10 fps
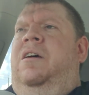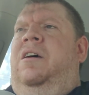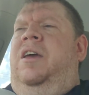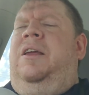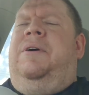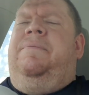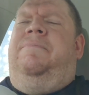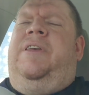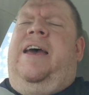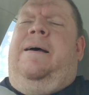Anyway,
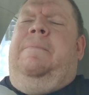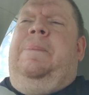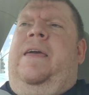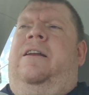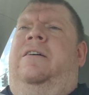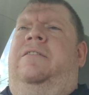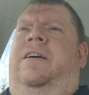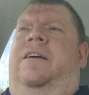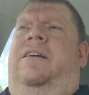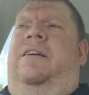yeah. And
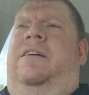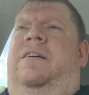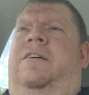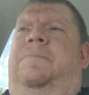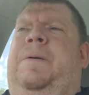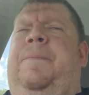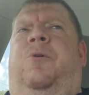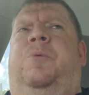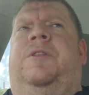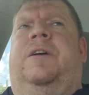on
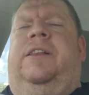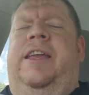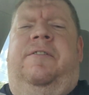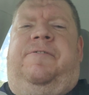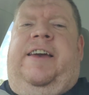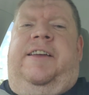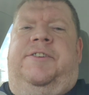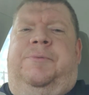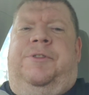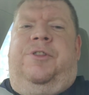people with a clean
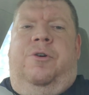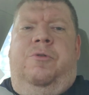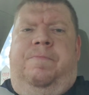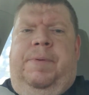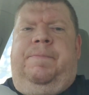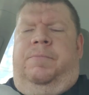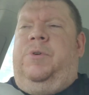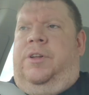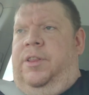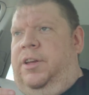face, with no
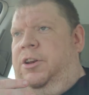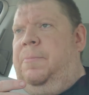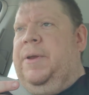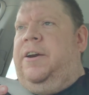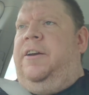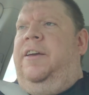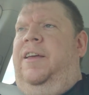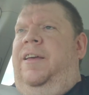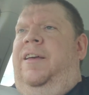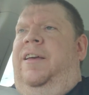beard,
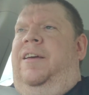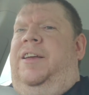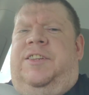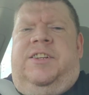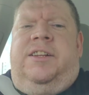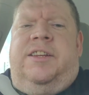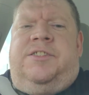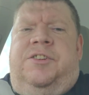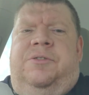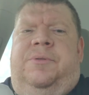it still
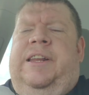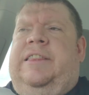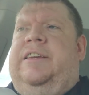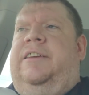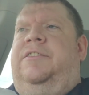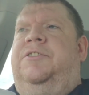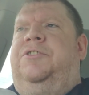doesn't do anything.